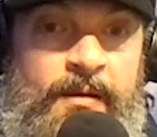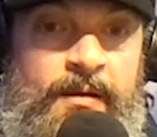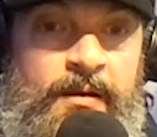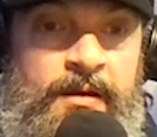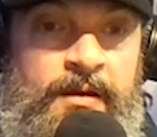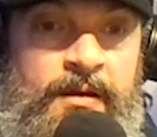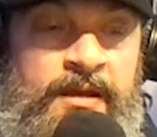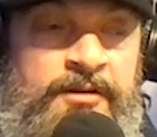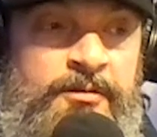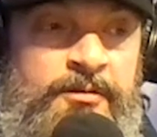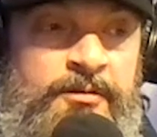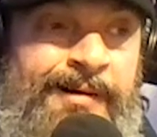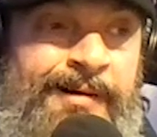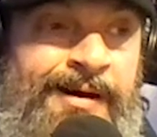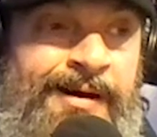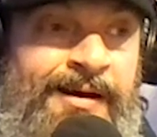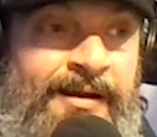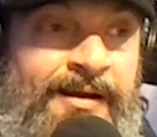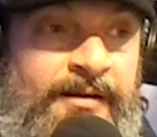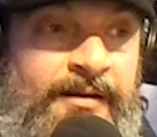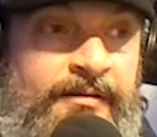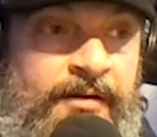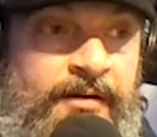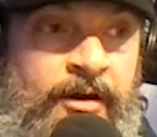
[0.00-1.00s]
in your
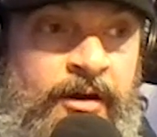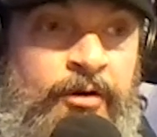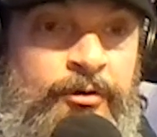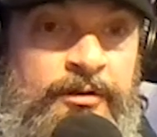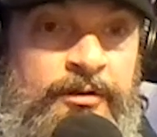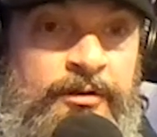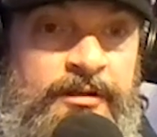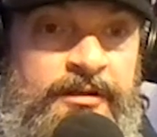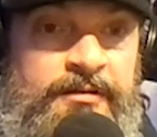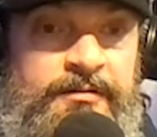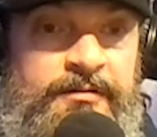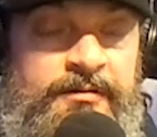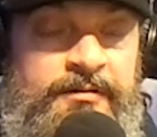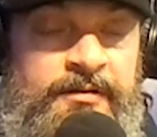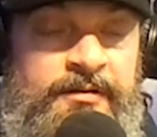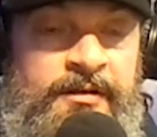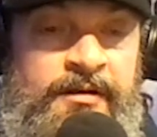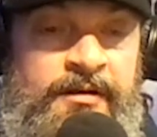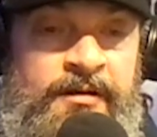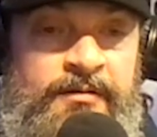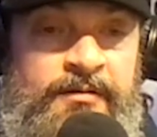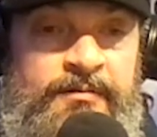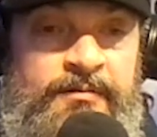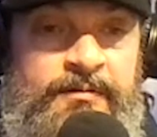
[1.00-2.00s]
mind only, you
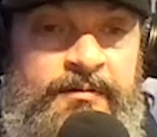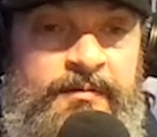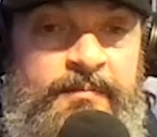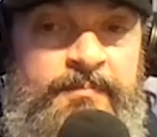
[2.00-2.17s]
know?